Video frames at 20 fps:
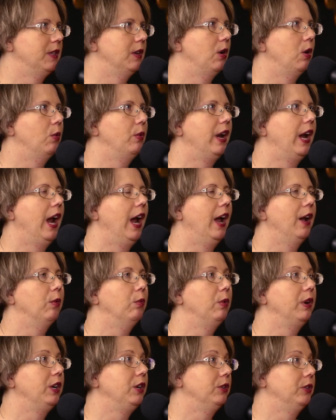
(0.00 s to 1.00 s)
So
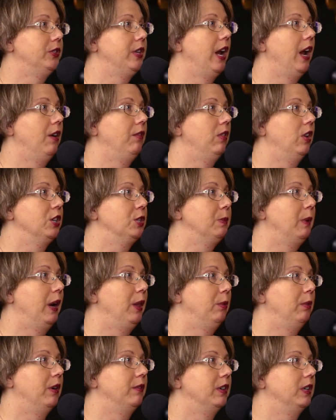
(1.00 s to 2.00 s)
we used to have lunch by
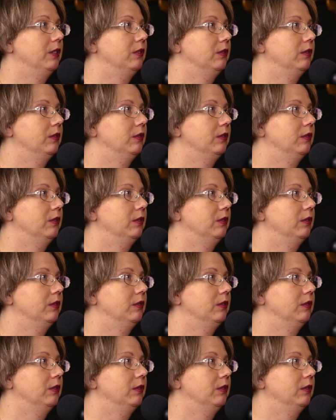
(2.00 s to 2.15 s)
the river.